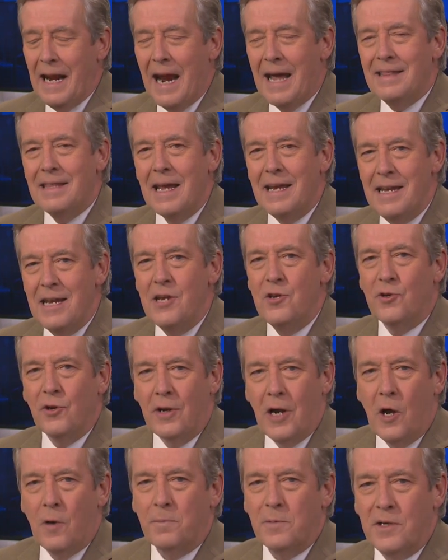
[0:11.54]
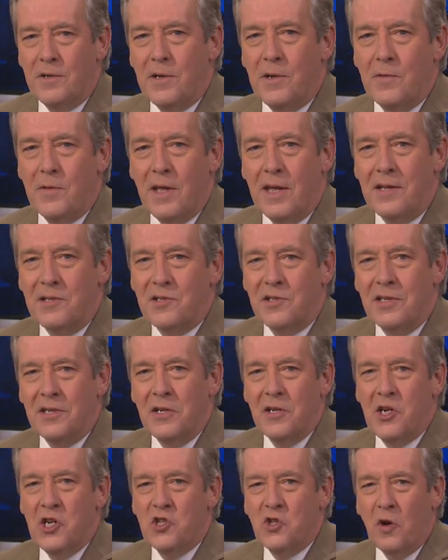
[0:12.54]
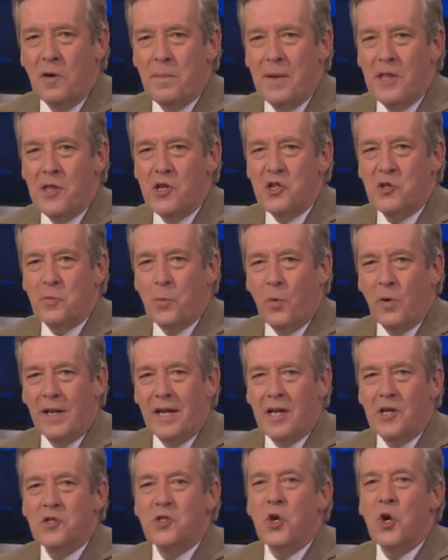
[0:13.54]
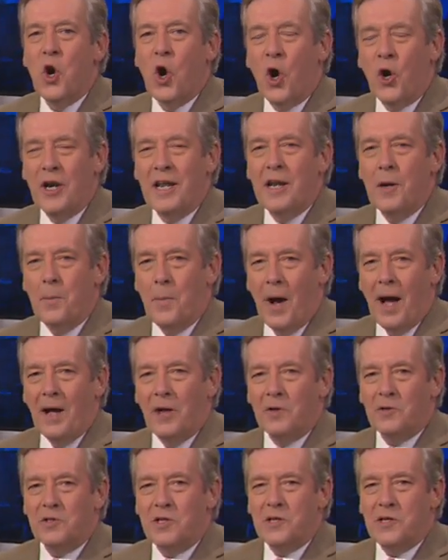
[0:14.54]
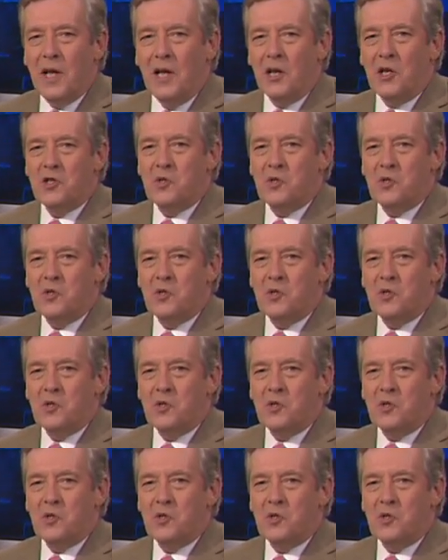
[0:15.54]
and they need your help to do this. Joining me this morning is Arnita Miles to tell